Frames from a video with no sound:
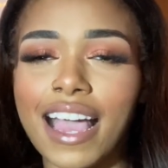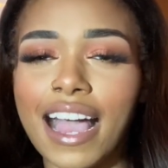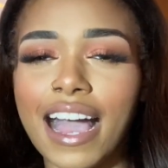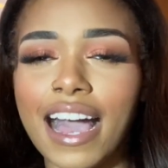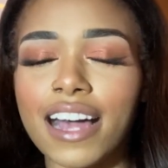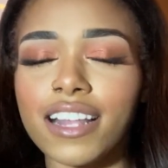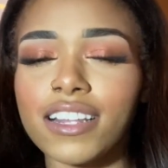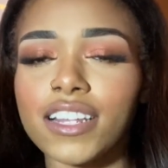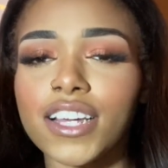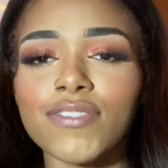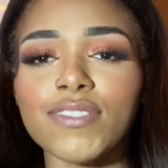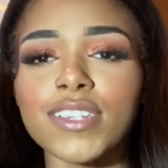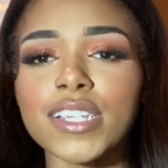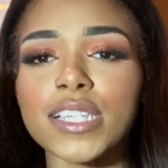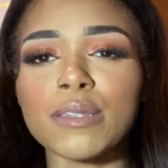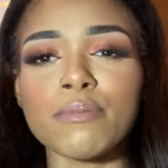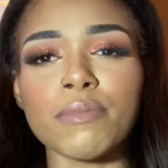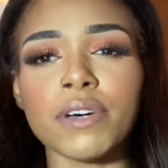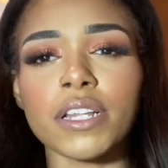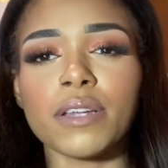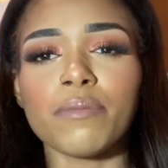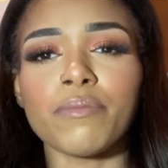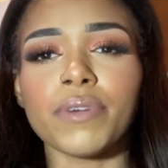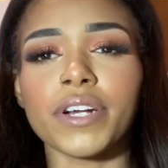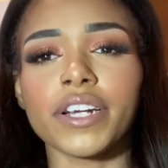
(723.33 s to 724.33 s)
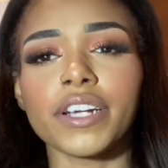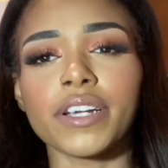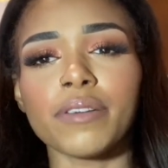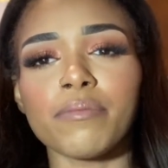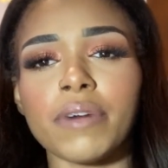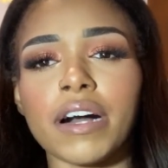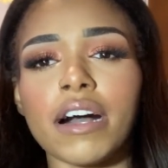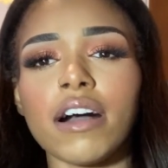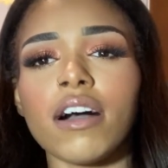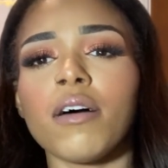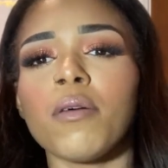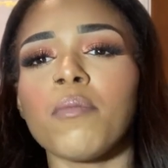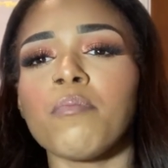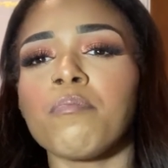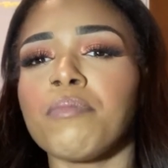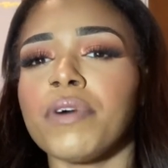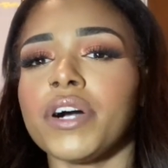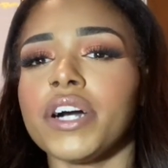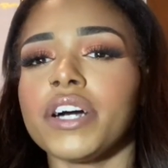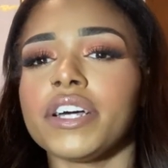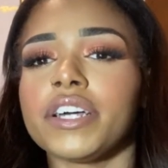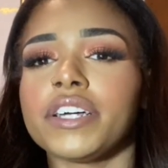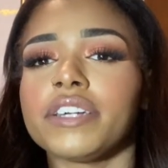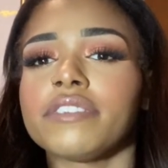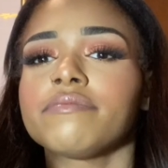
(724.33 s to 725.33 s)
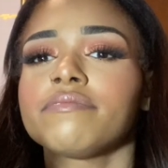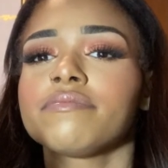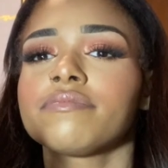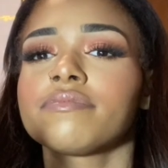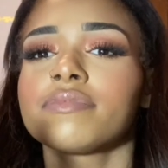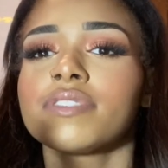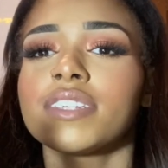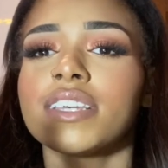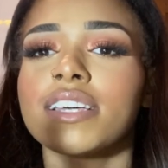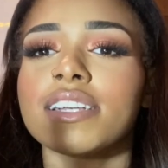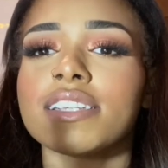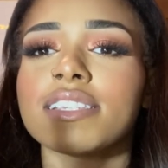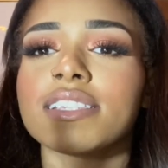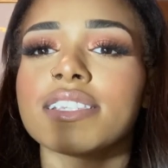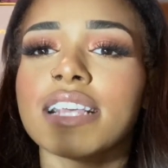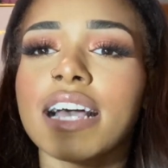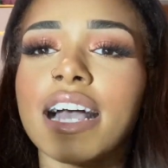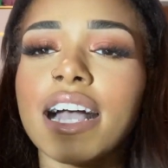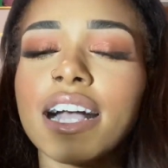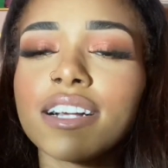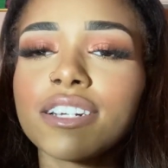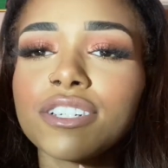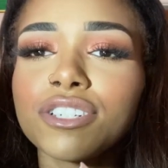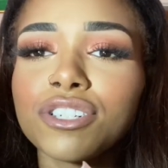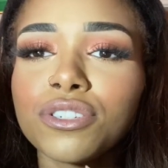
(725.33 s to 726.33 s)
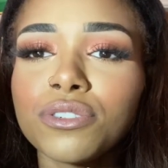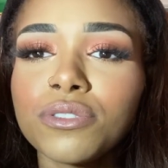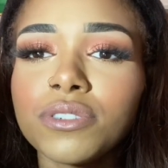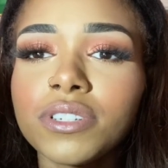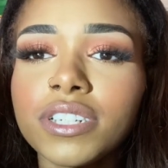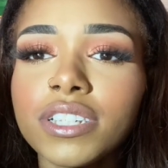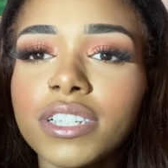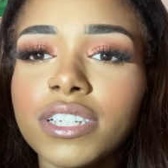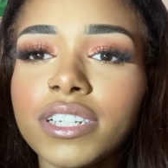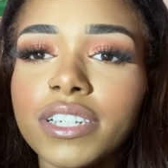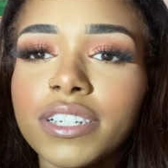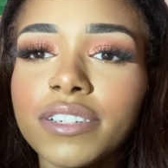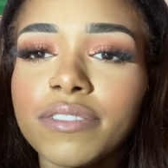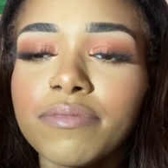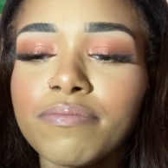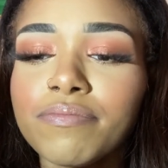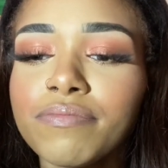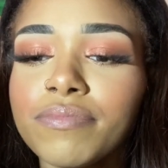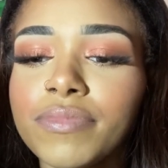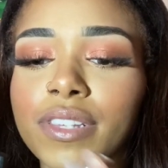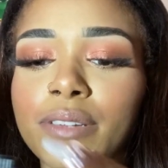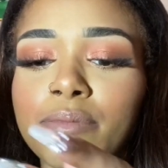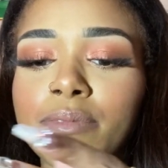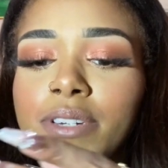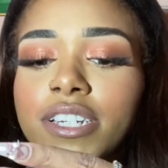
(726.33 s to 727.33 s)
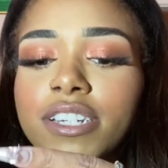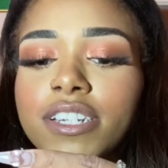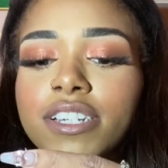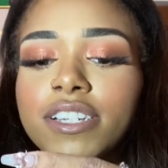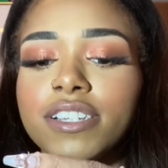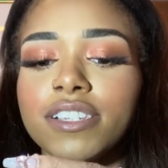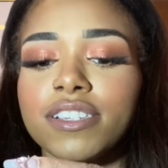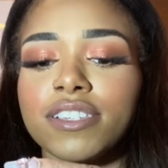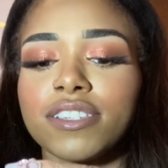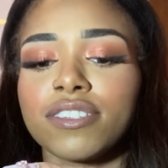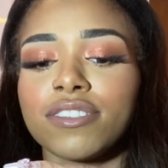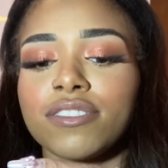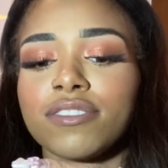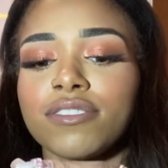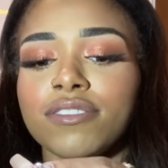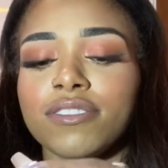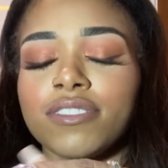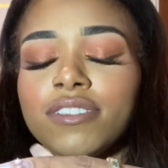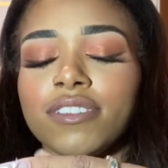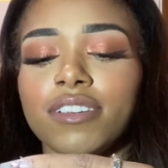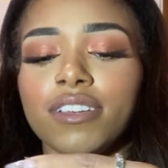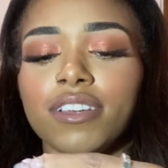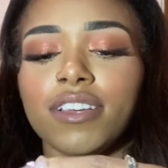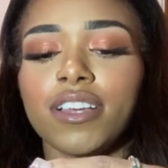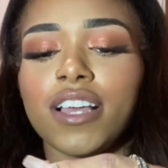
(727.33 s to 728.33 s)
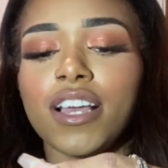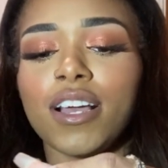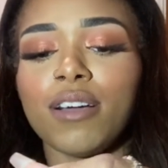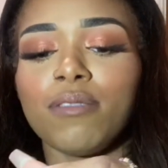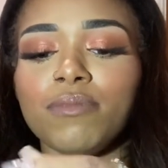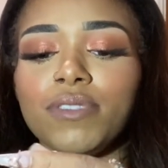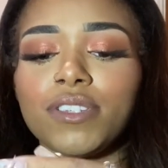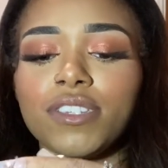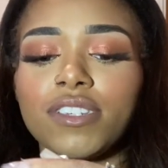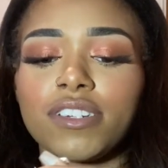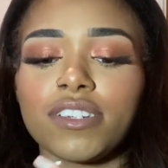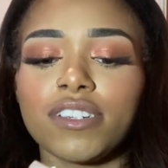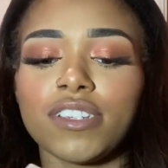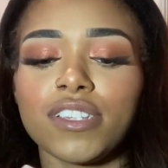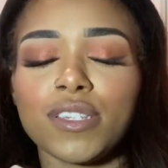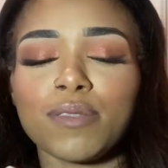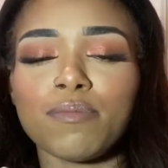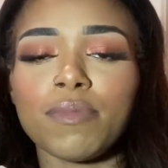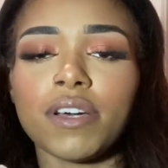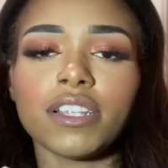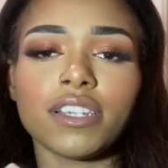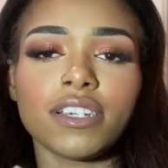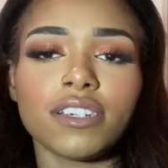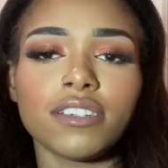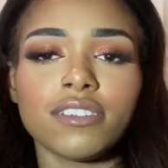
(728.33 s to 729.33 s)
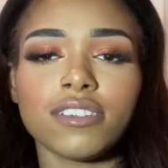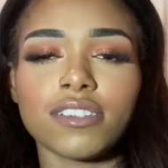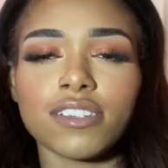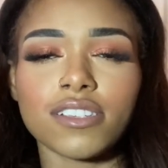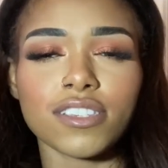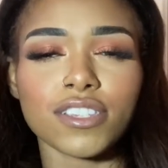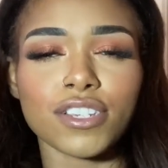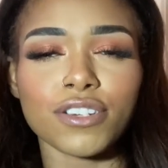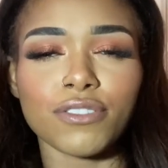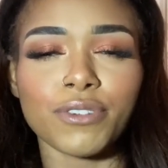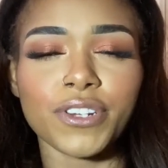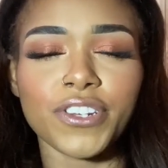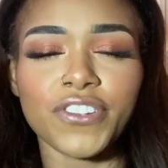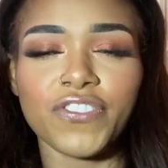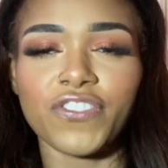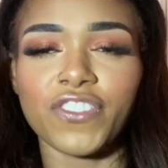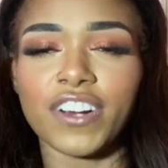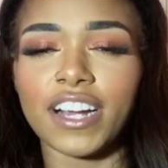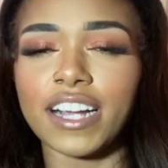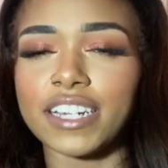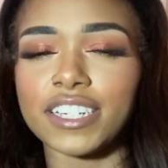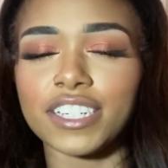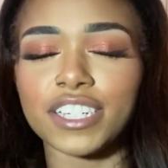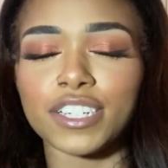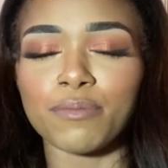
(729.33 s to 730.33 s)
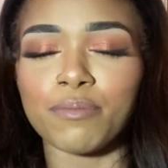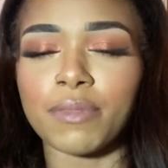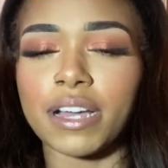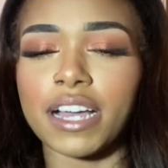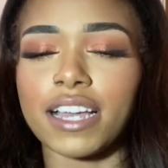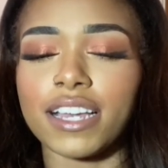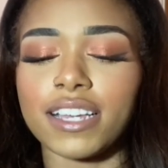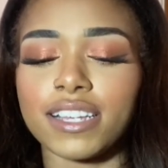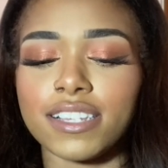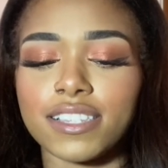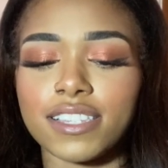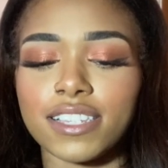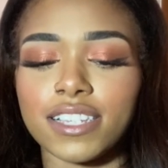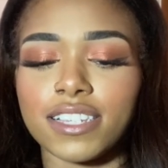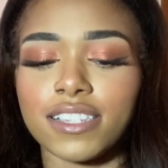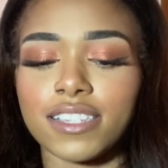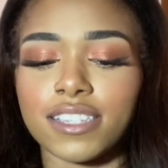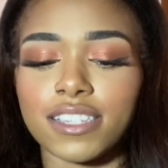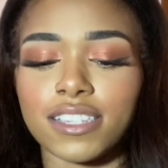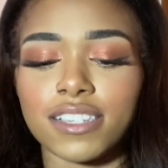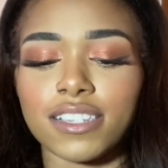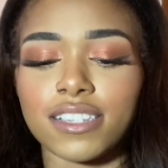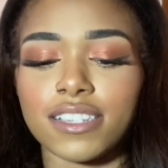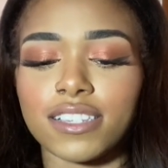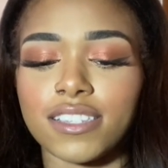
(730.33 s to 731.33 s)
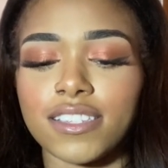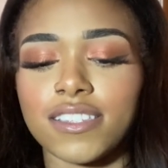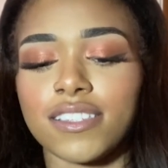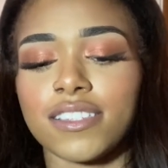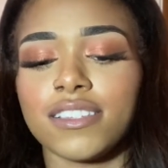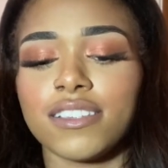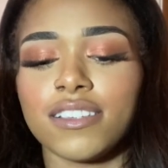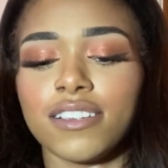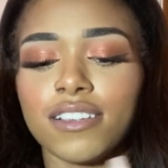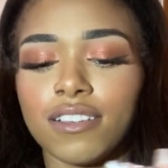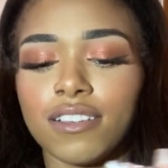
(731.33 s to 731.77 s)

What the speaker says: I love the smell of bergamot, but it's actually, I'm just gonna smell it just to refresh my senses.